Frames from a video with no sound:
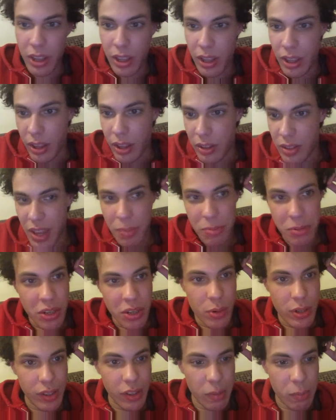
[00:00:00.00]
Untapped
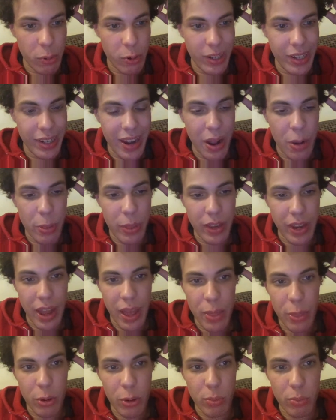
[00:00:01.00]
Inkwell has pointed out that
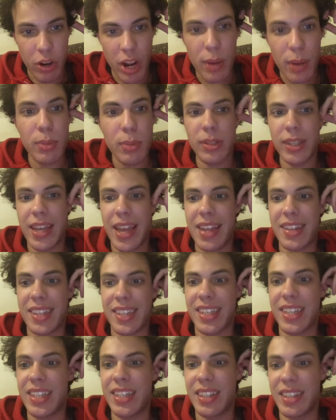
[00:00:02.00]
Heather probably has a
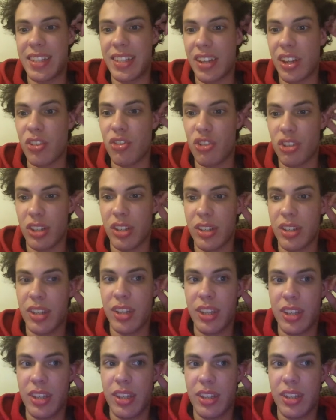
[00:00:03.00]
key to the dungeon.
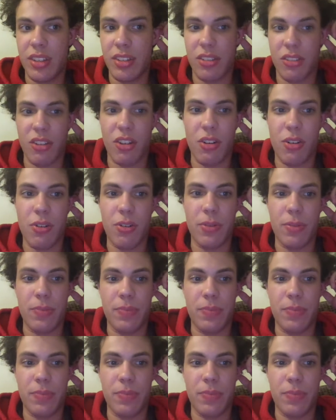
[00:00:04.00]
So,